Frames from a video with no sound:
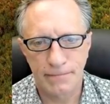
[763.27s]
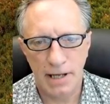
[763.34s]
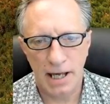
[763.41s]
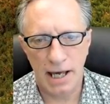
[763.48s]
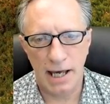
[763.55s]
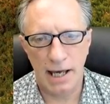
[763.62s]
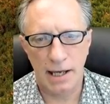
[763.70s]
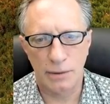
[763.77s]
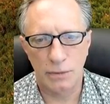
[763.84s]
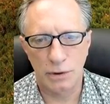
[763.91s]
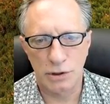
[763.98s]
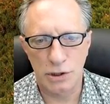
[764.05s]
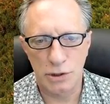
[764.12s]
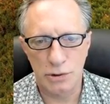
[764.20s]
And
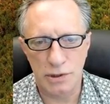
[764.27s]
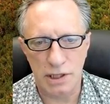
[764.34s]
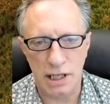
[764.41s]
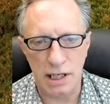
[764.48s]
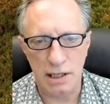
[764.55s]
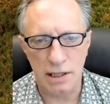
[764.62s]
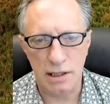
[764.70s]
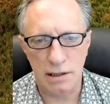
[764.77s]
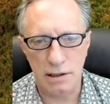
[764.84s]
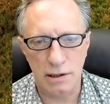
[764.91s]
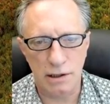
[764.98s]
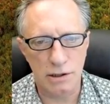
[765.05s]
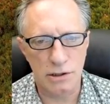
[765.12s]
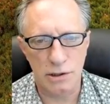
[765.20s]
we'll choose E T H.
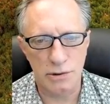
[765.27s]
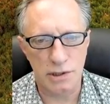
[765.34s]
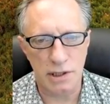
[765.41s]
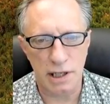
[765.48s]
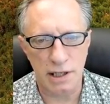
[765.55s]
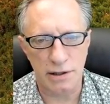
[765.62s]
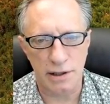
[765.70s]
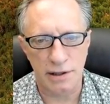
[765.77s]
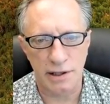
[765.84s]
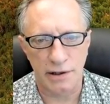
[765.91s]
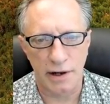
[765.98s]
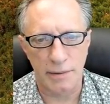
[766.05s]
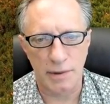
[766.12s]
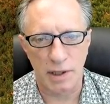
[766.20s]
You could choose E T H
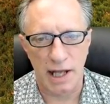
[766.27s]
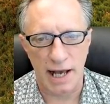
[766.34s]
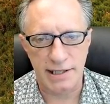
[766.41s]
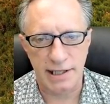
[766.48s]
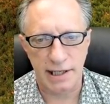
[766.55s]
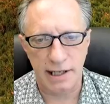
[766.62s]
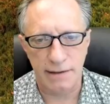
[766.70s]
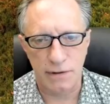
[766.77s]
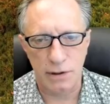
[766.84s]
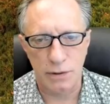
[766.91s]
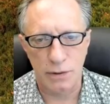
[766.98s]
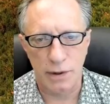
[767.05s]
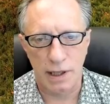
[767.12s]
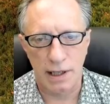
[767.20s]
Ethereum Classic if
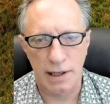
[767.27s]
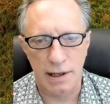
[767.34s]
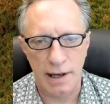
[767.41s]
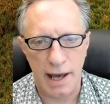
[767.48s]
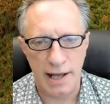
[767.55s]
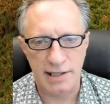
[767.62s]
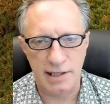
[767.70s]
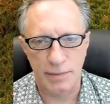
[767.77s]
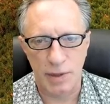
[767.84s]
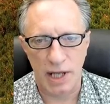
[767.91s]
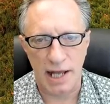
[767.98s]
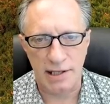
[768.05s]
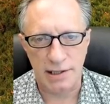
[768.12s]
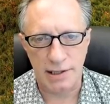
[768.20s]
you uh, had some of
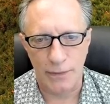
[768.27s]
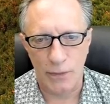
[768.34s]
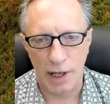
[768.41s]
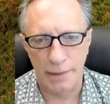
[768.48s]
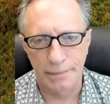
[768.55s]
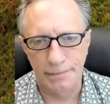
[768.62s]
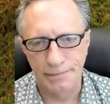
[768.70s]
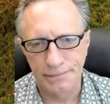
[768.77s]
that somewhere.